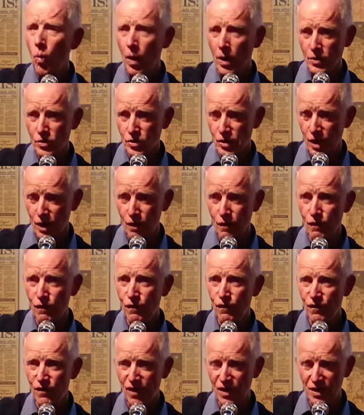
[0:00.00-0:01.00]
What a
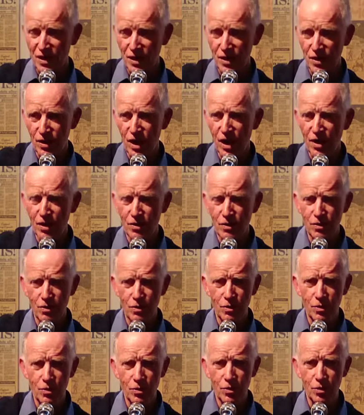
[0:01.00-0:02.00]
funny
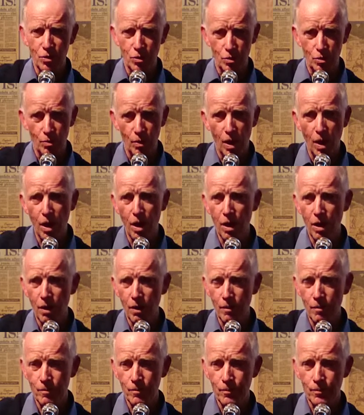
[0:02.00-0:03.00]
nun you
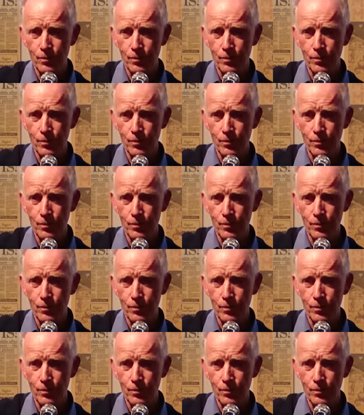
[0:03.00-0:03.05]
are.